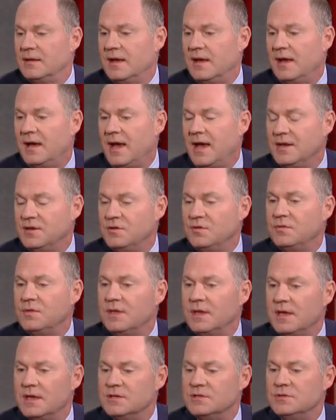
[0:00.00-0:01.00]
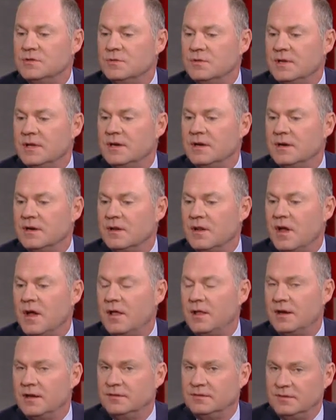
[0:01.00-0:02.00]
Uh, I do think as you lead into the
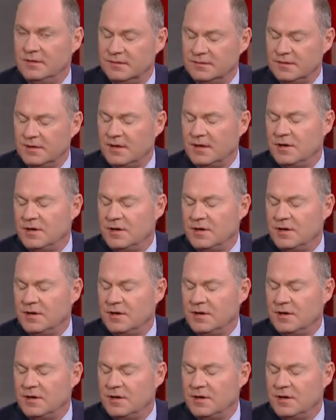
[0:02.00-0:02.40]
holiday season,